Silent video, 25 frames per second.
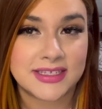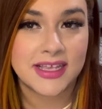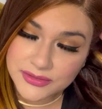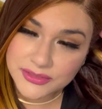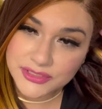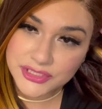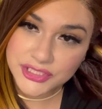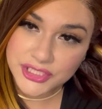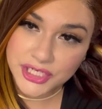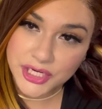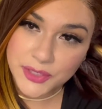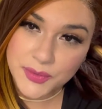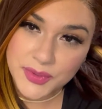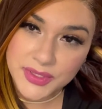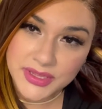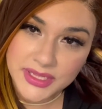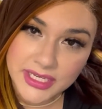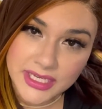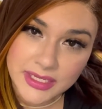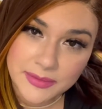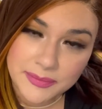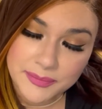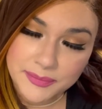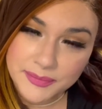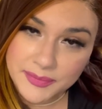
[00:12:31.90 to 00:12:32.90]
I'll share it with
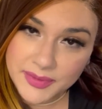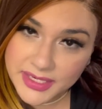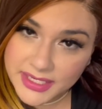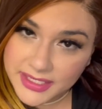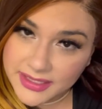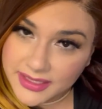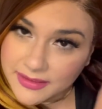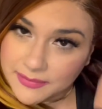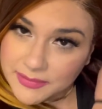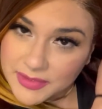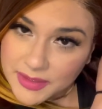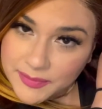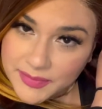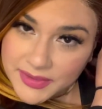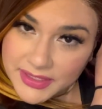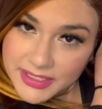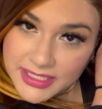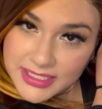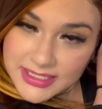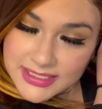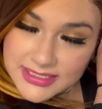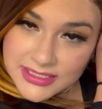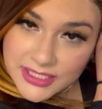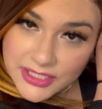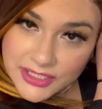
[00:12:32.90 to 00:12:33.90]
anybody that maybe
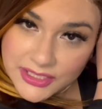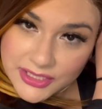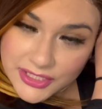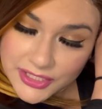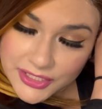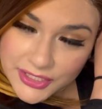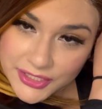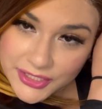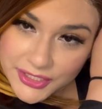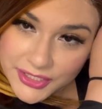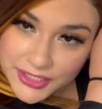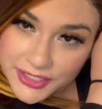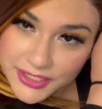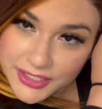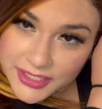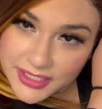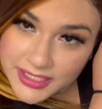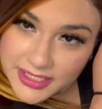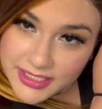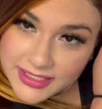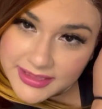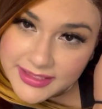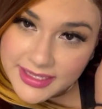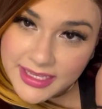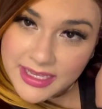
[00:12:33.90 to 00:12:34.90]
needs to learn
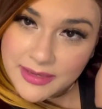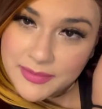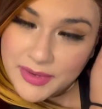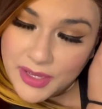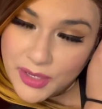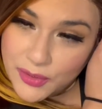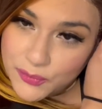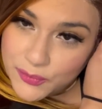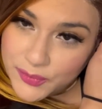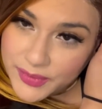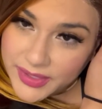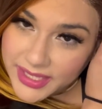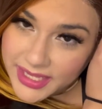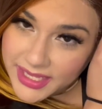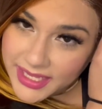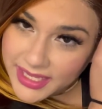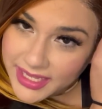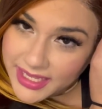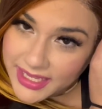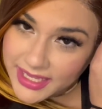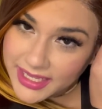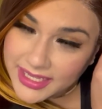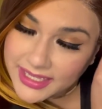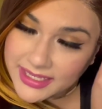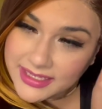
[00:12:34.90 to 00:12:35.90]
anything about
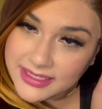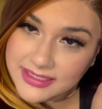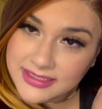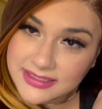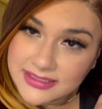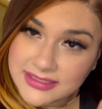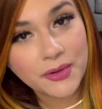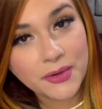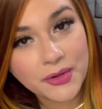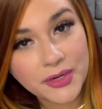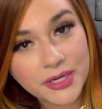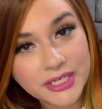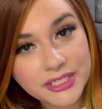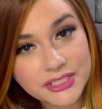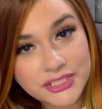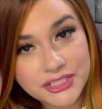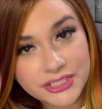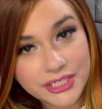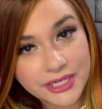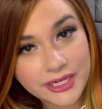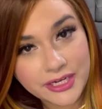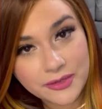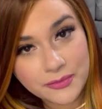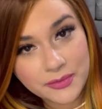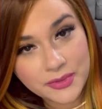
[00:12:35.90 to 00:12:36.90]
wigs, or
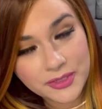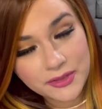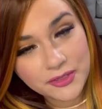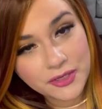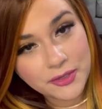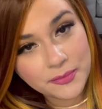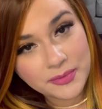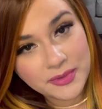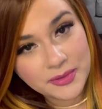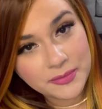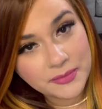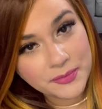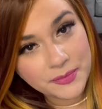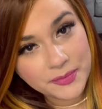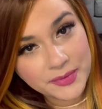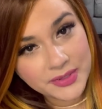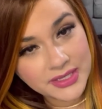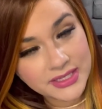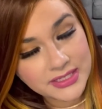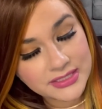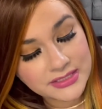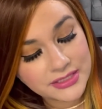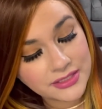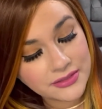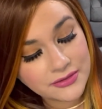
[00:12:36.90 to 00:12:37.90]
share it with your people
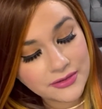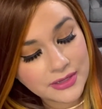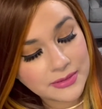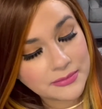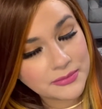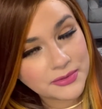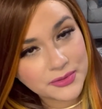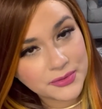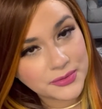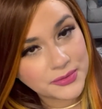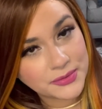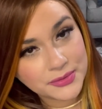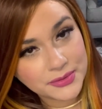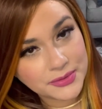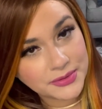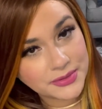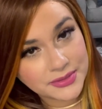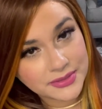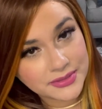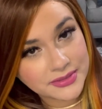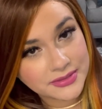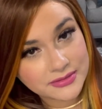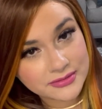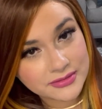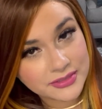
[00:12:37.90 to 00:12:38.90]
because, you know, I'm
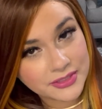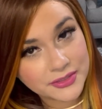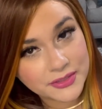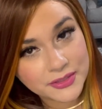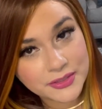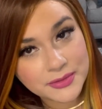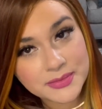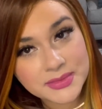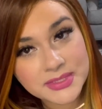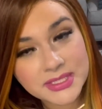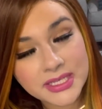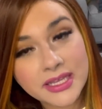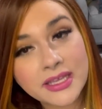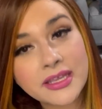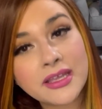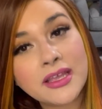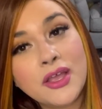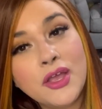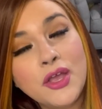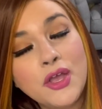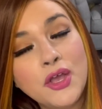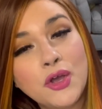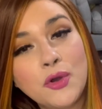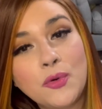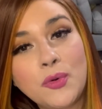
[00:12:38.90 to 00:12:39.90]
cool. You know what I'm saying?
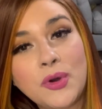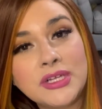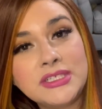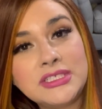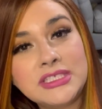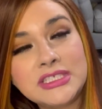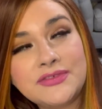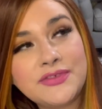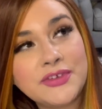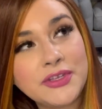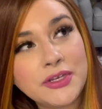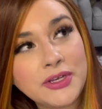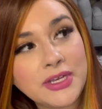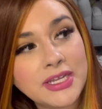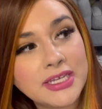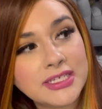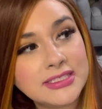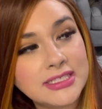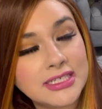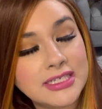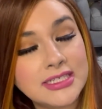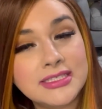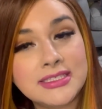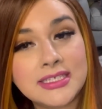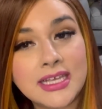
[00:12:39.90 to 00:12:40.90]
Watch this video like
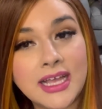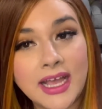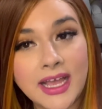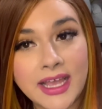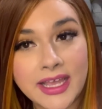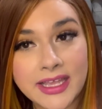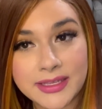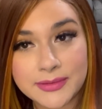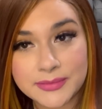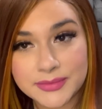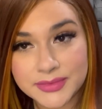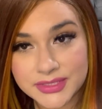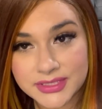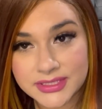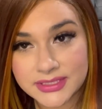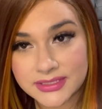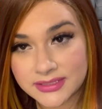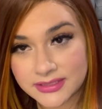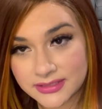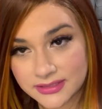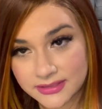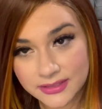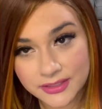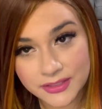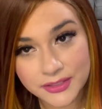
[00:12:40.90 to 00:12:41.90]
10 times.
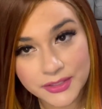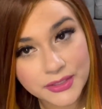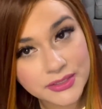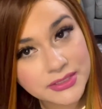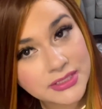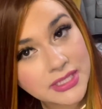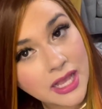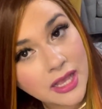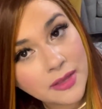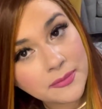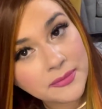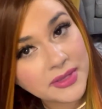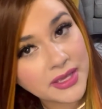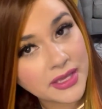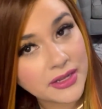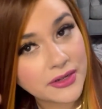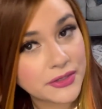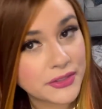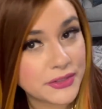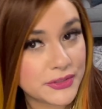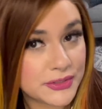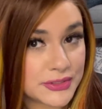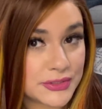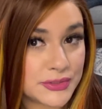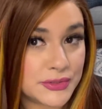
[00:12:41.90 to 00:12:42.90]
You know, tell me out
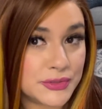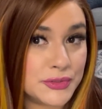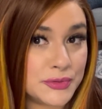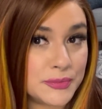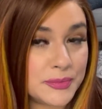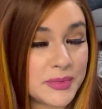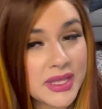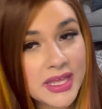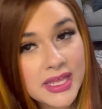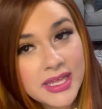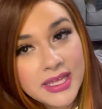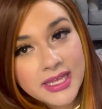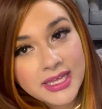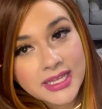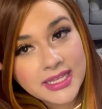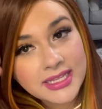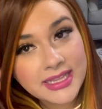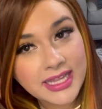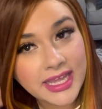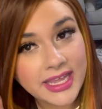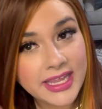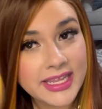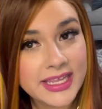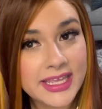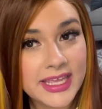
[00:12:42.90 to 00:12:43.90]
on YouTube.
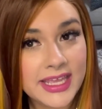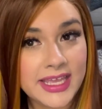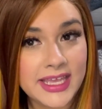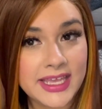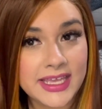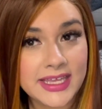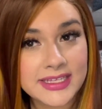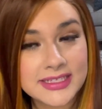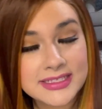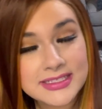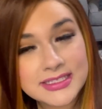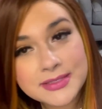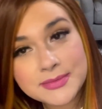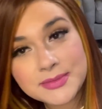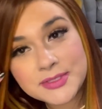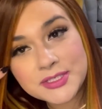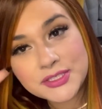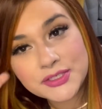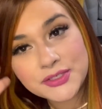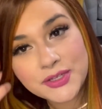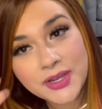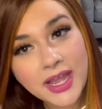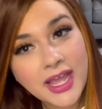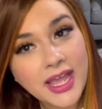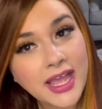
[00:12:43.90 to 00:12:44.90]
Like it,
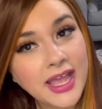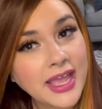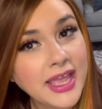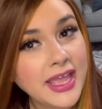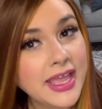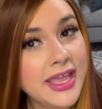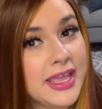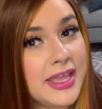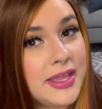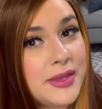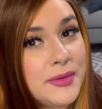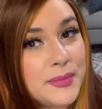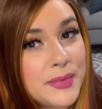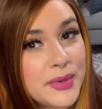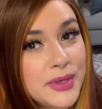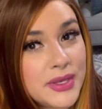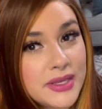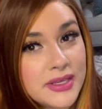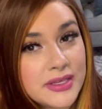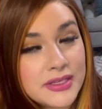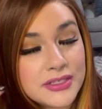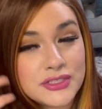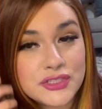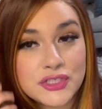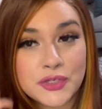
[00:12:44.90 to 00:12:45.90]

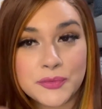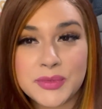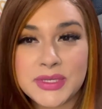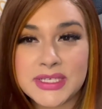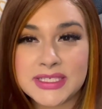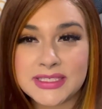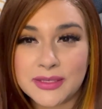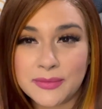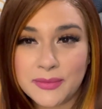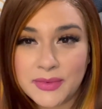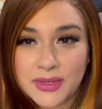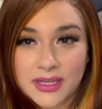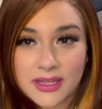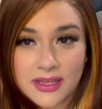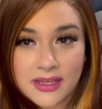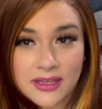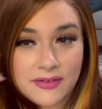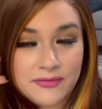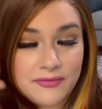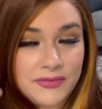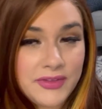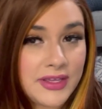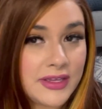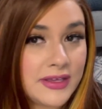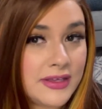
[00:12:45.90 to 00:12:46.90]
subscribe, show me some
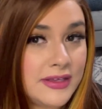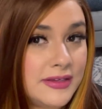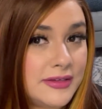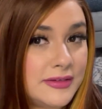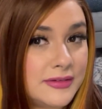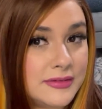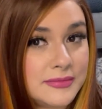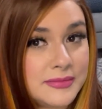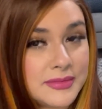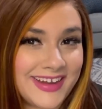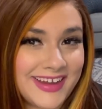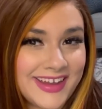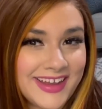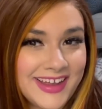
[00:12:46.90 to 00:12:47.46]
love, damn.